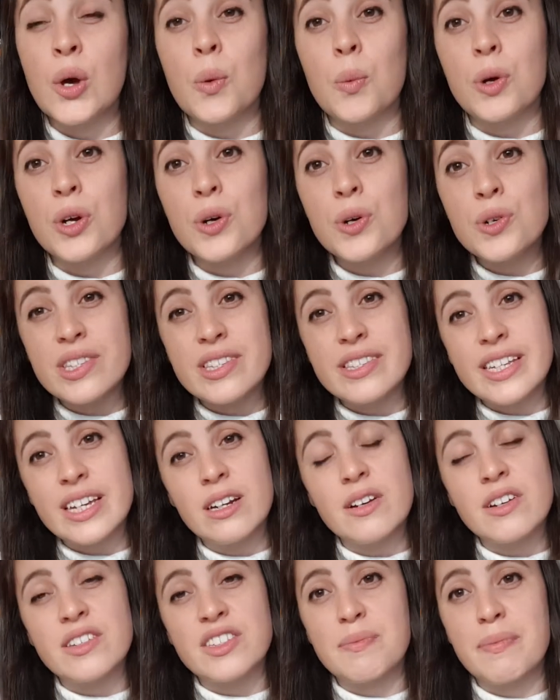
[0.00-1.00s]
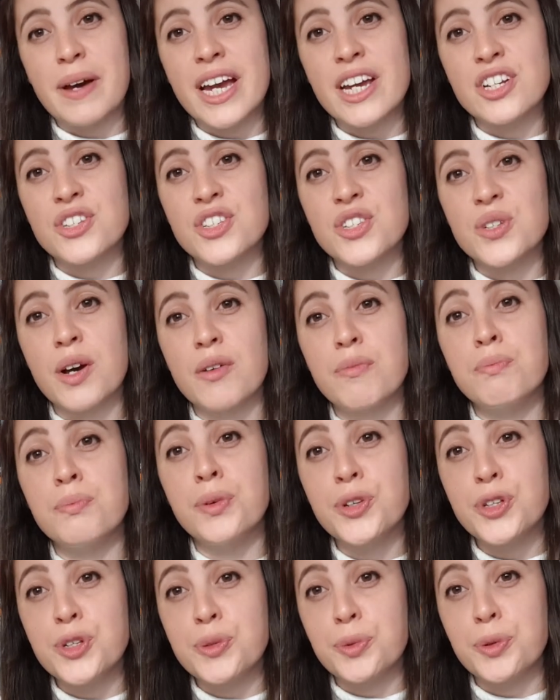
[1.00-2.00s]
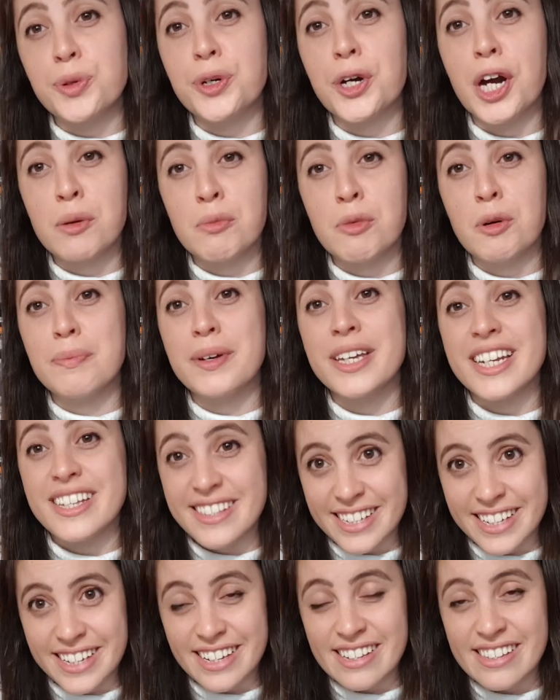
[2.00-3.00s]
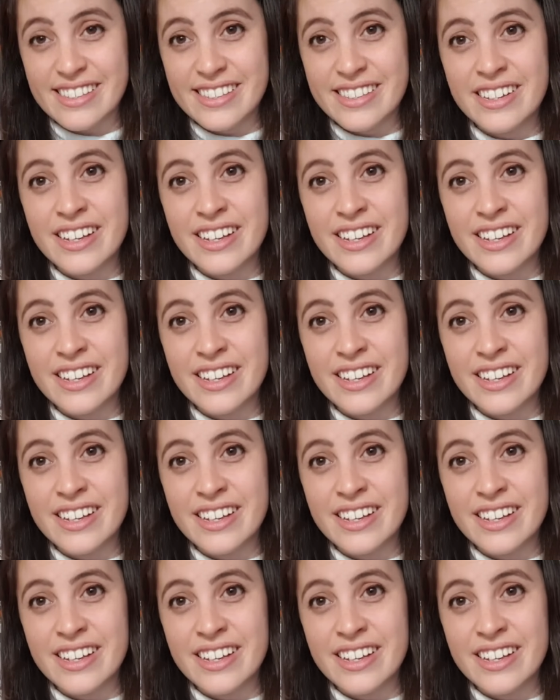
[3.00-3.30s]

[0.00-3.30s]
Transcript: We also see lots of patients who have multiple comorbidities